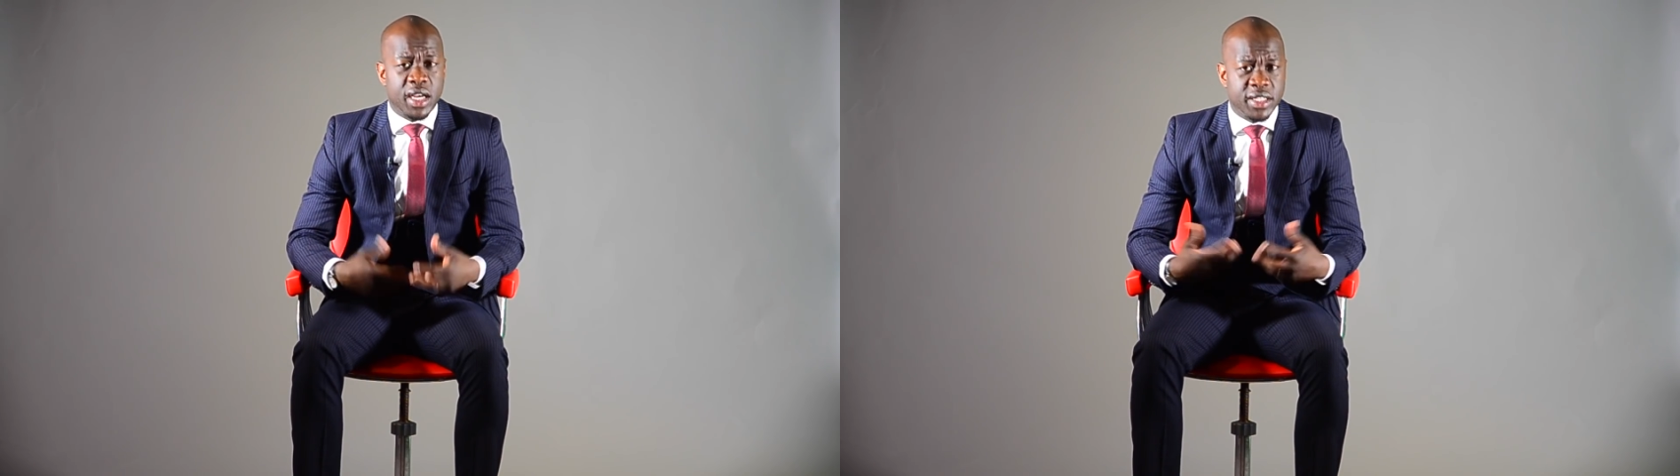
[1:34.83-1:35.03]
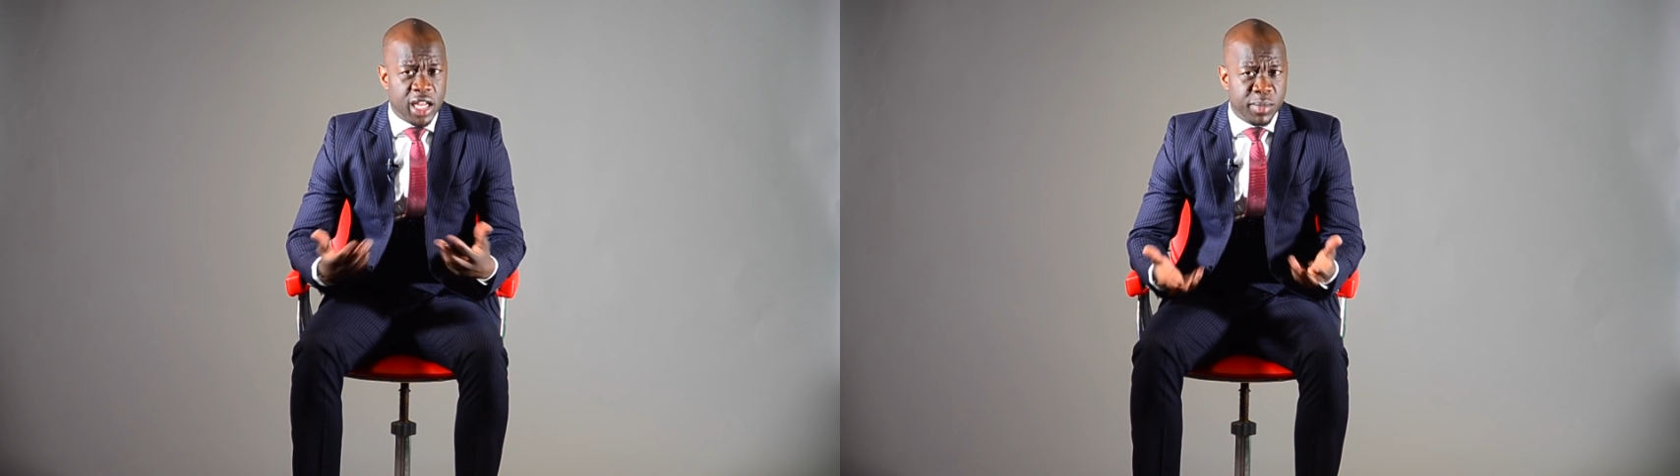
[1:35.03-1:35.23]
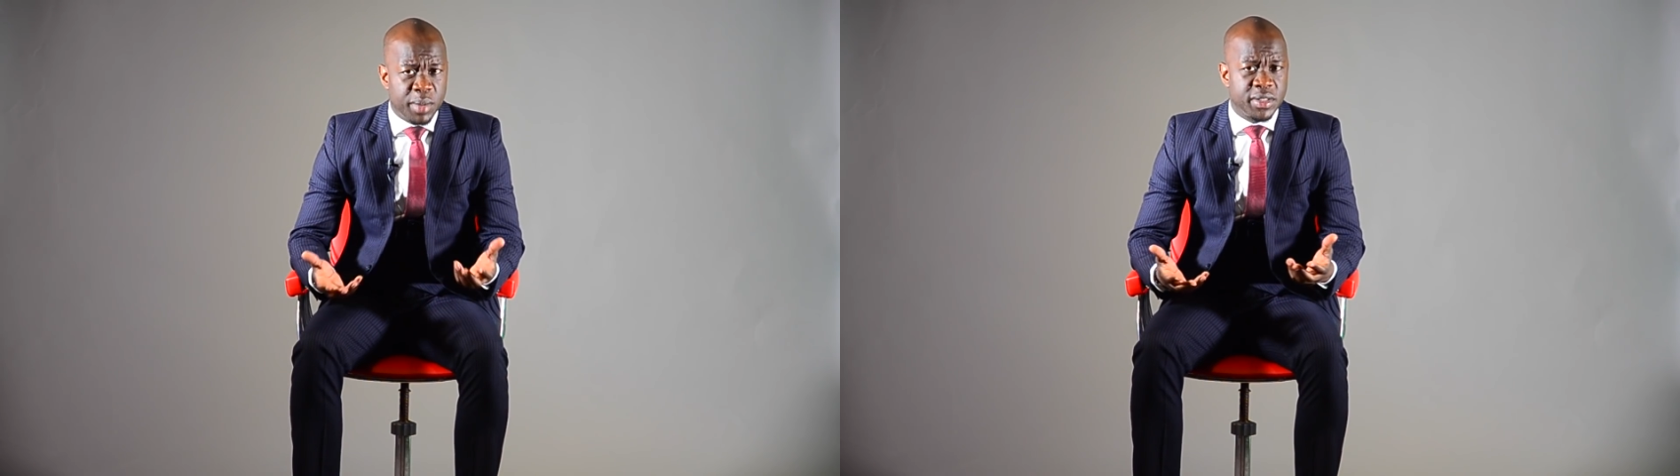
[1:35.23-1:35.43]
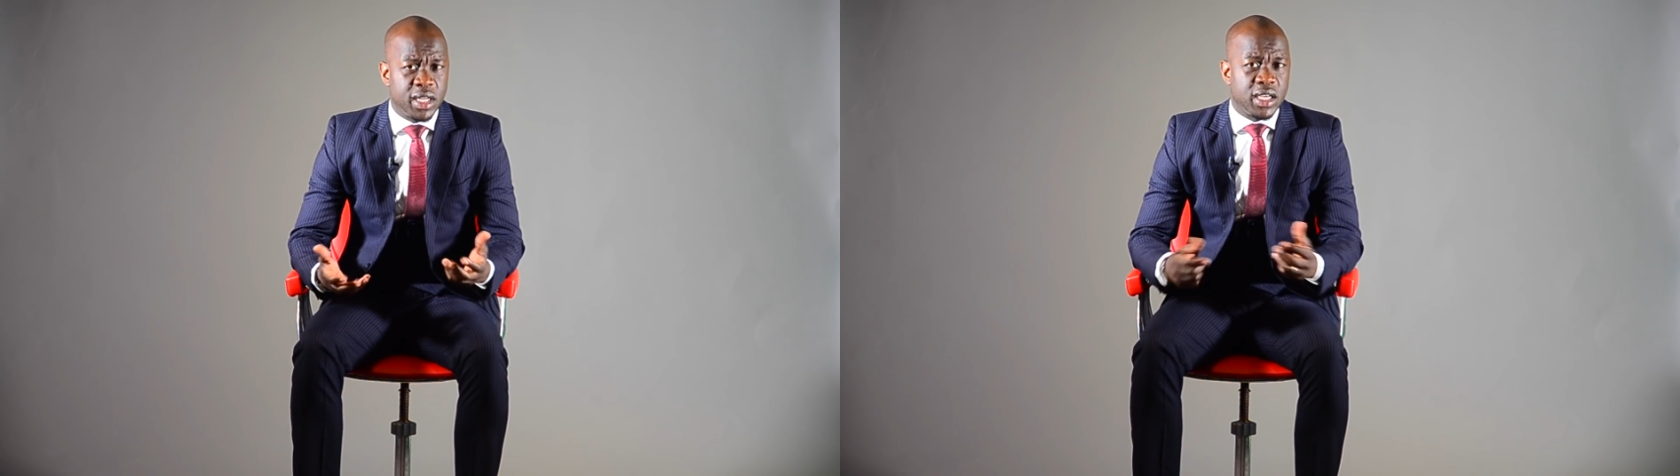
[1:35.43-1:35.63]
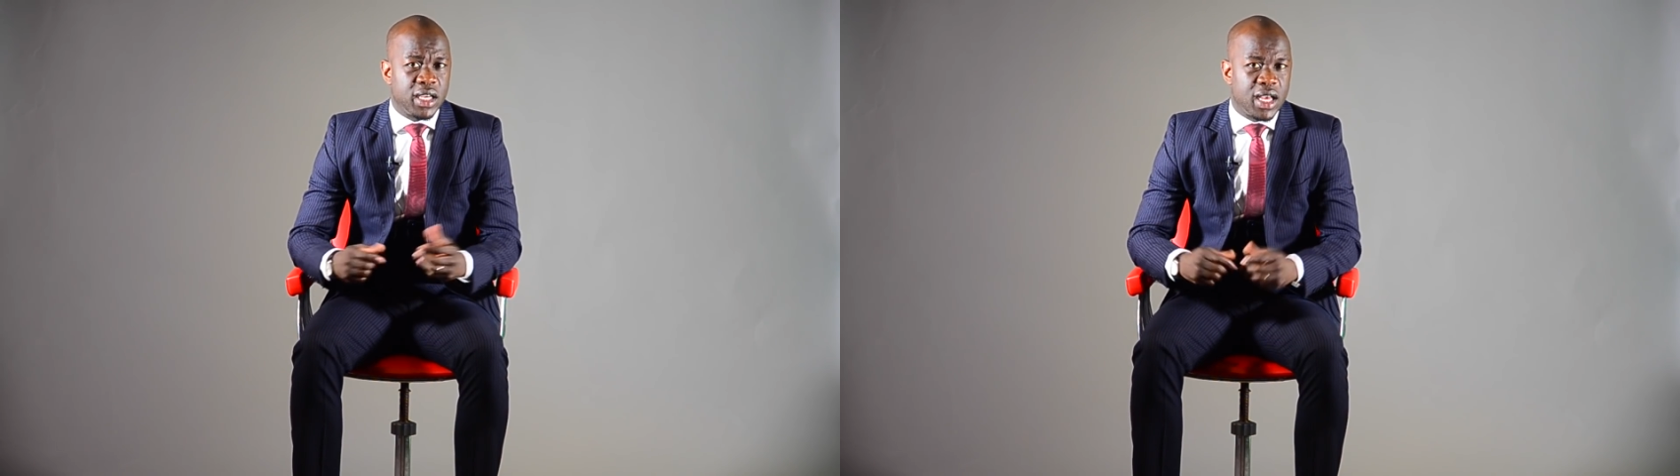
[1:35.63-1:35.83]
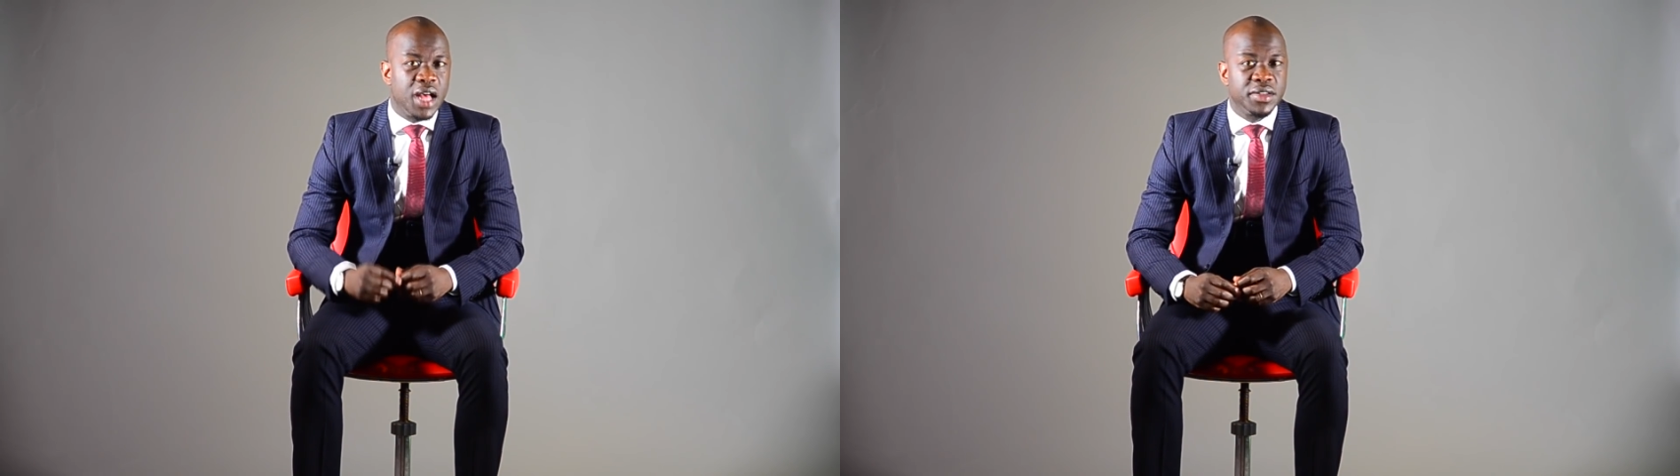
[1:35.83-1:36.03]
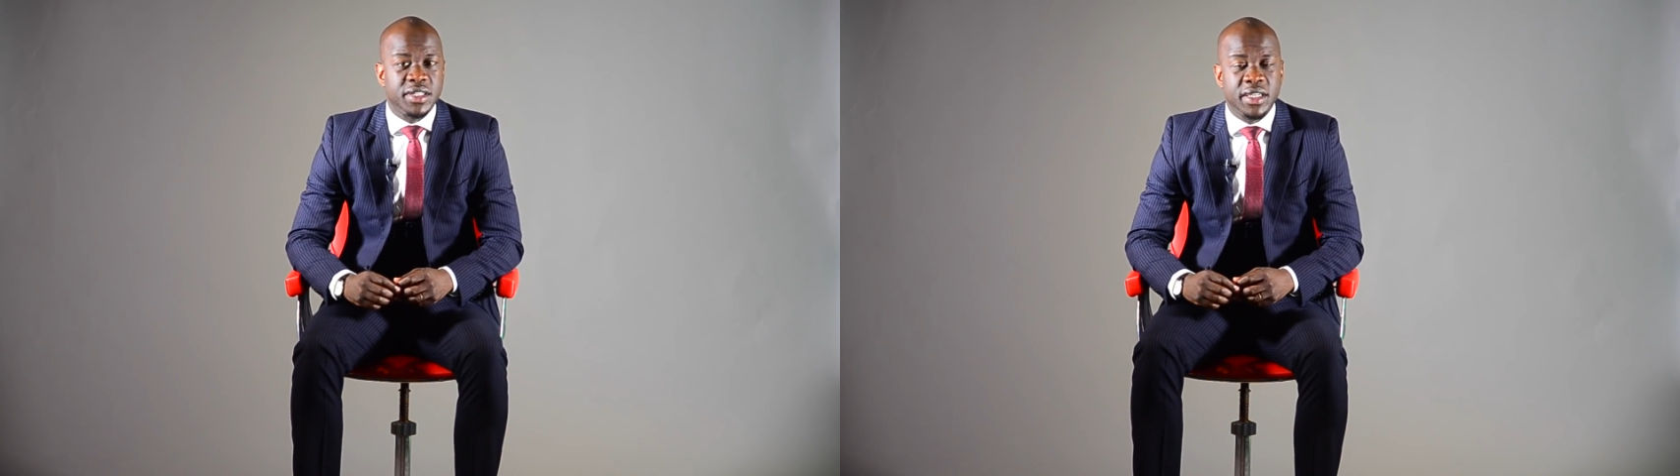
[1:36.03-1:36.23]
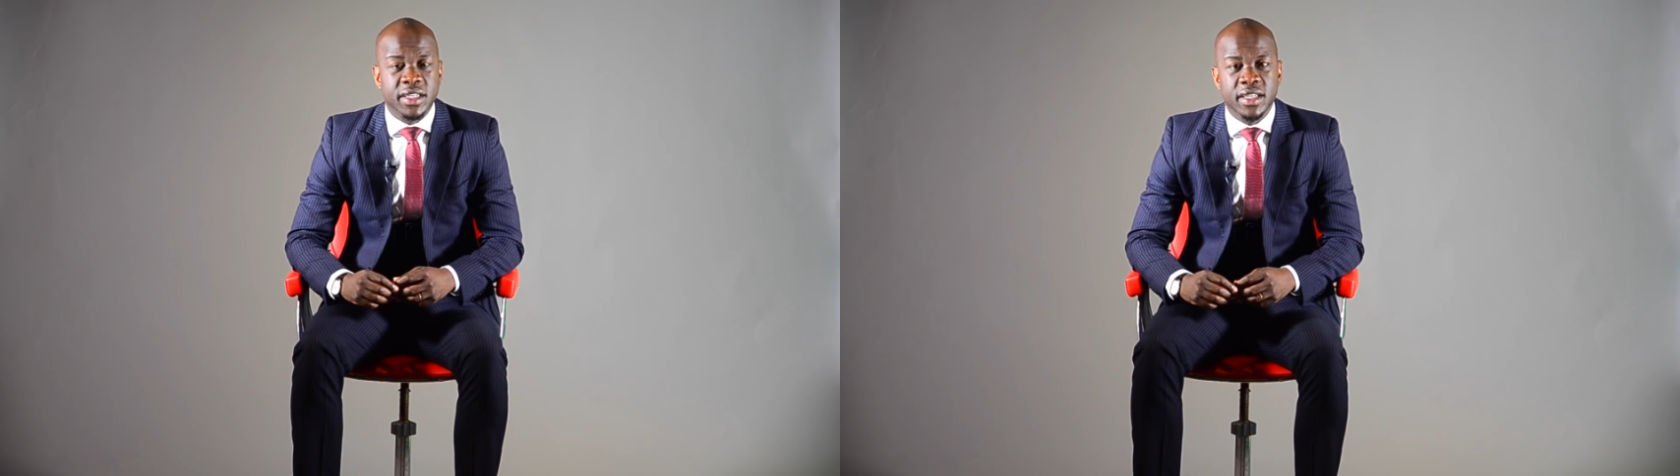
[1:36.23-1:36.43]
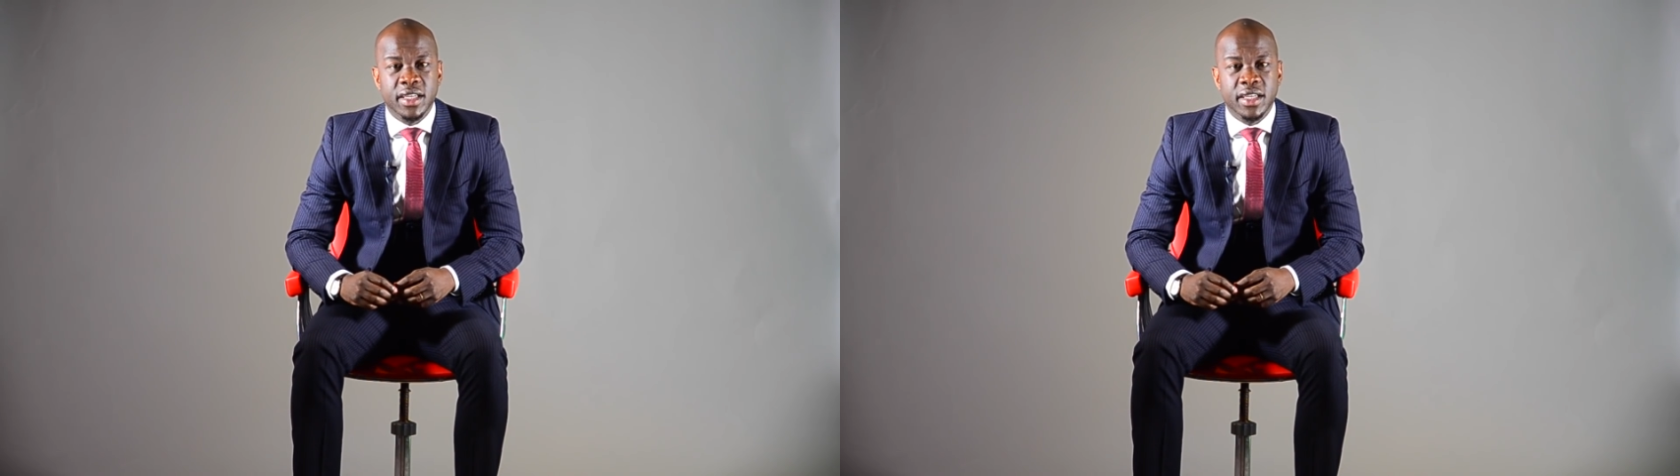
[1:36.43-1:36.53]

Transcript: I tell him I'm studying accounting.